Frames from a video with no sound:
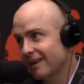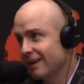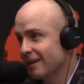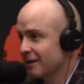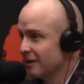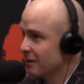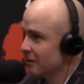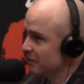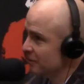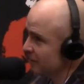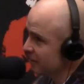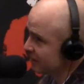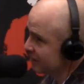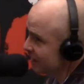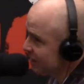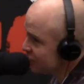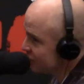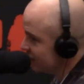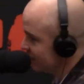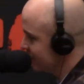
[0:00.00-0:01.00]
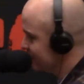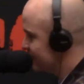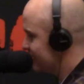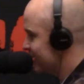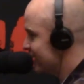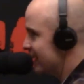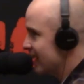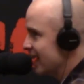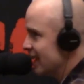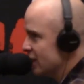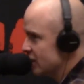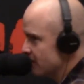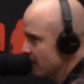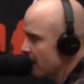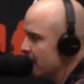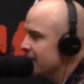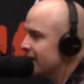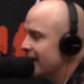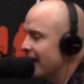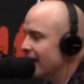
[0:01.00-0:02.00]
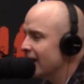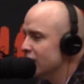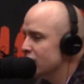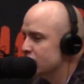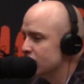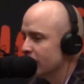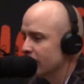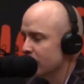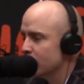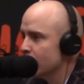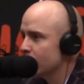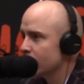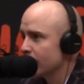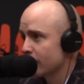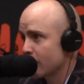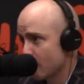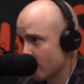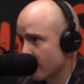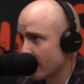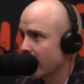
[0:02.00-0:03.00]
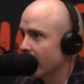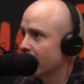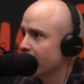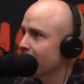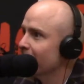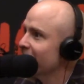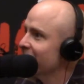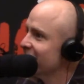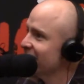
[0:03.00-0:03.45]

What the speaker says: Addiction is engagement. I'm engaged in the use of cocaine.